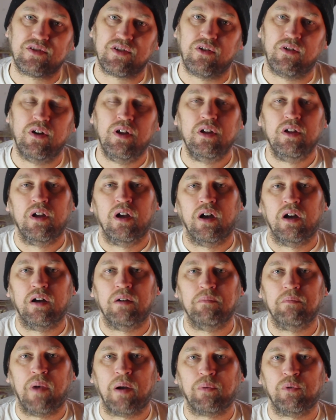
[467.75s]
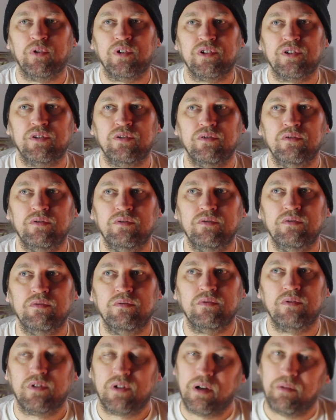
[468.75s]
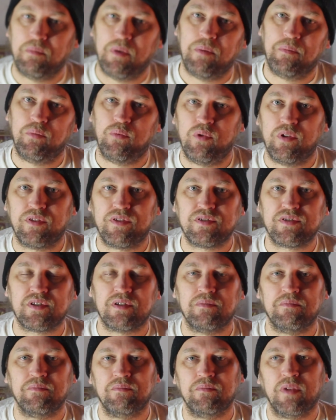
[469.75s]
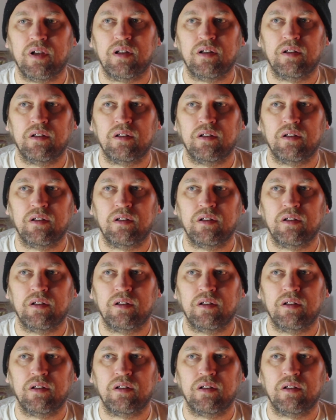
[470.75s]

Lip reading: So I'm going to come up with some